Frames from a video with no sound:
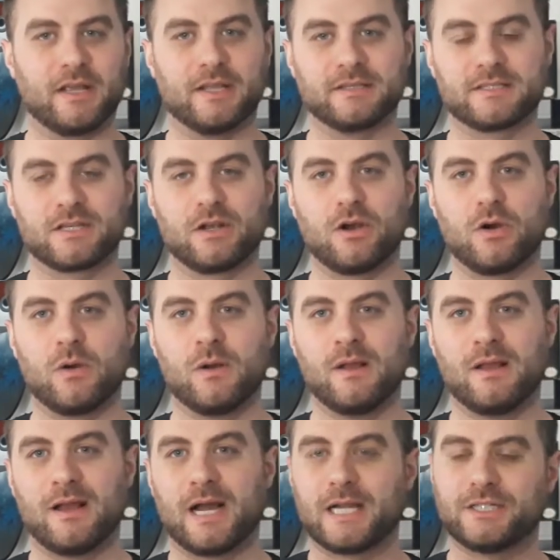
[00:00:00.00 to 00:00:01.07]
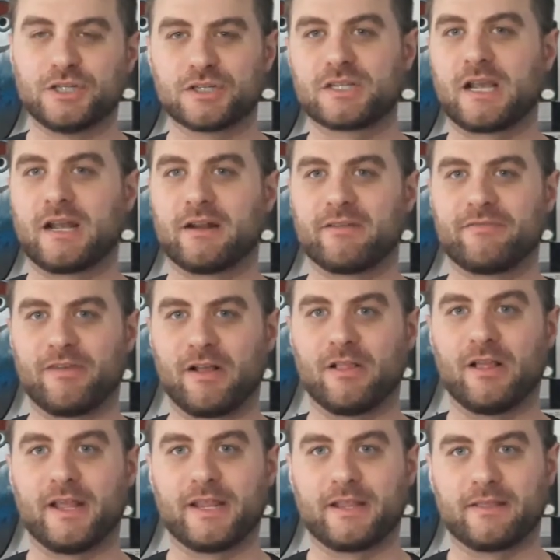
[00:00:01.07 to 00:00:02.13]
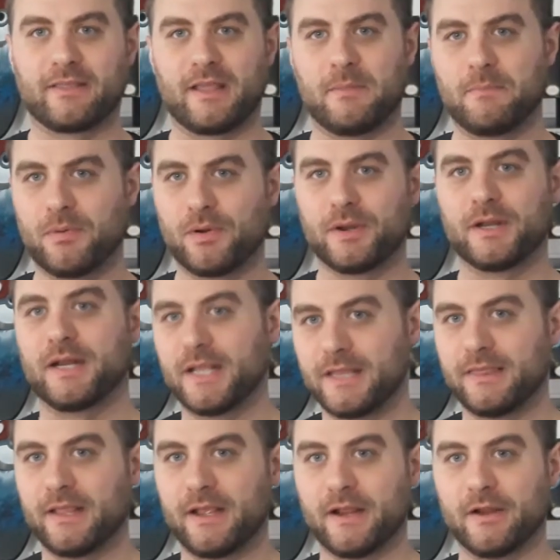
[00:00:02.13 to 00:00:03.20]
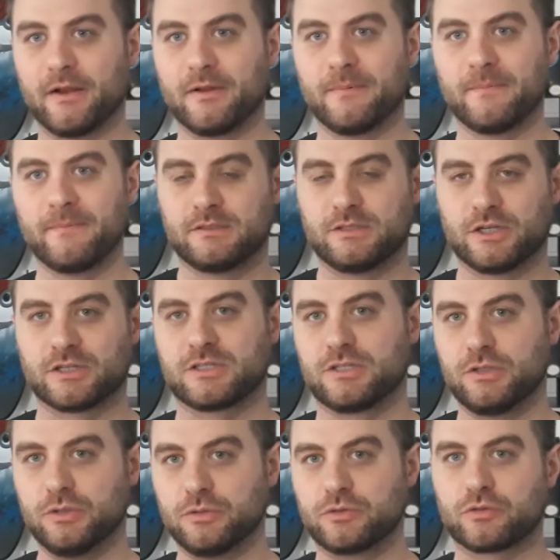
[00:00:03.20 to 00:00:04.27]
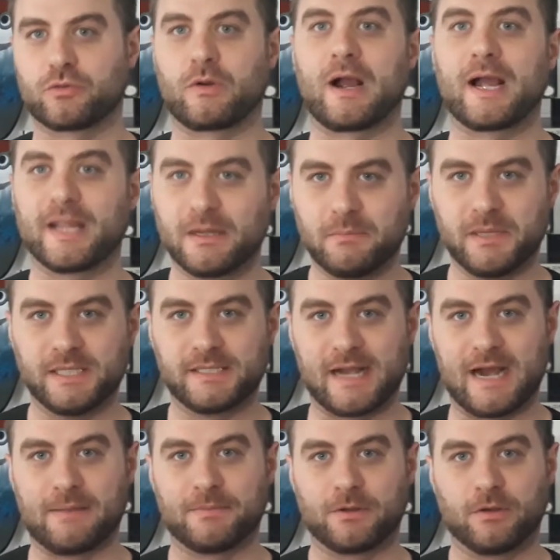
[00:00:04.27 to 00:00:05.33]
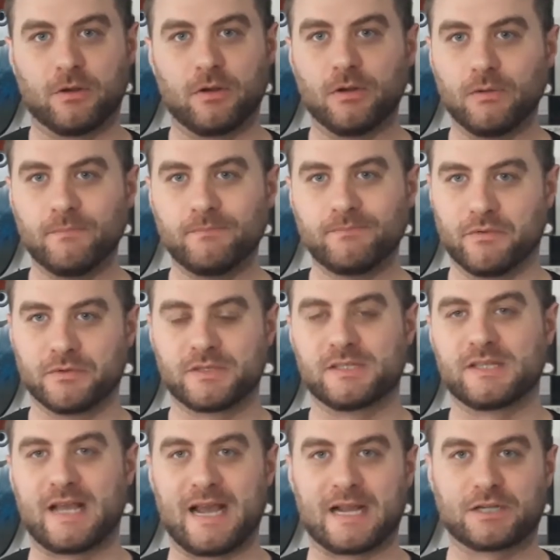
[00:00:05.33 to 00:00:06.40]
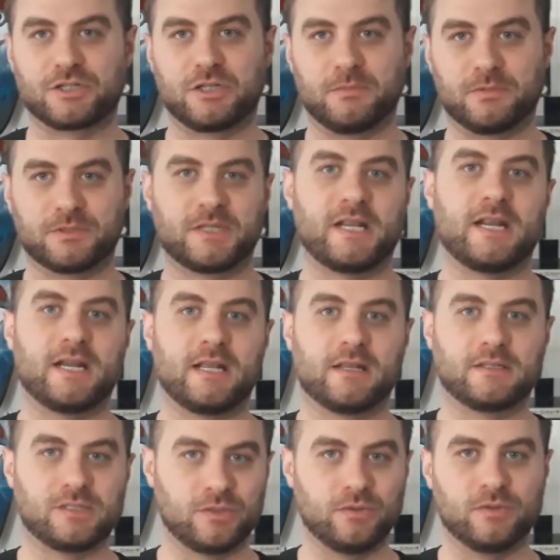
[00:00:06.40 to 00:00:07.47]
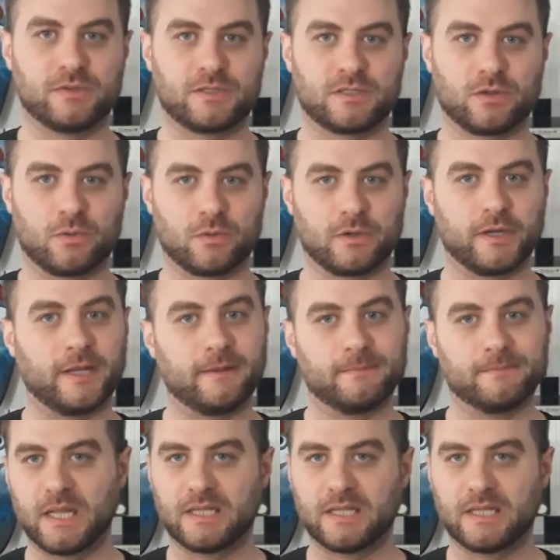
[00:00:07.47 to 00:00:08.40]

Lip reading: And so I just kind of felt like they put it in there just to try and be topical versus actually pertaining to the story.